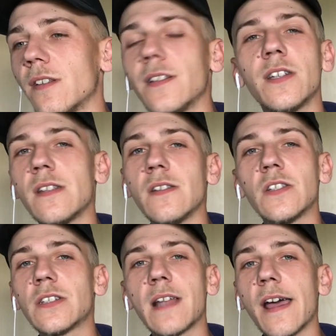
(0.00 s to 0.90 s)
This isn't
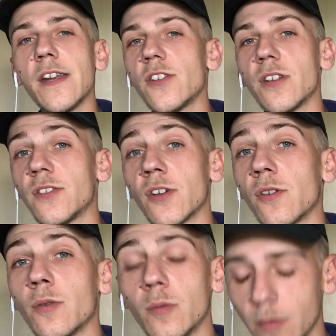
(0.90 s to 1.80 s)
staged at
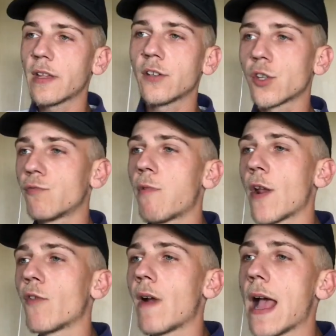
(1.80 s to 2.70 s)
all. They just
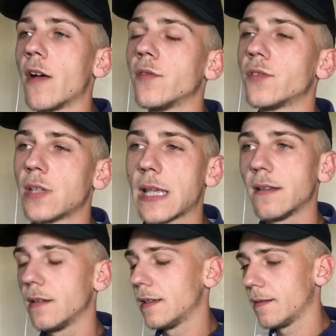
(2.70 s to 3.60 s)
run around
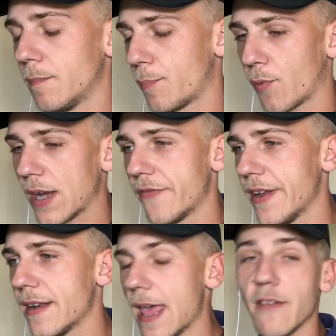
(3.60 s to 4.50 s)

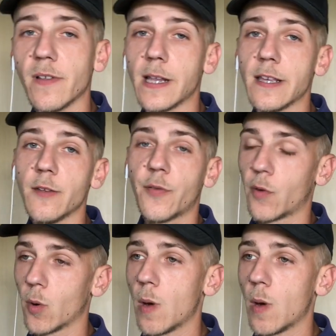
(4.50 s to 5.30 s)
breathing heavily for a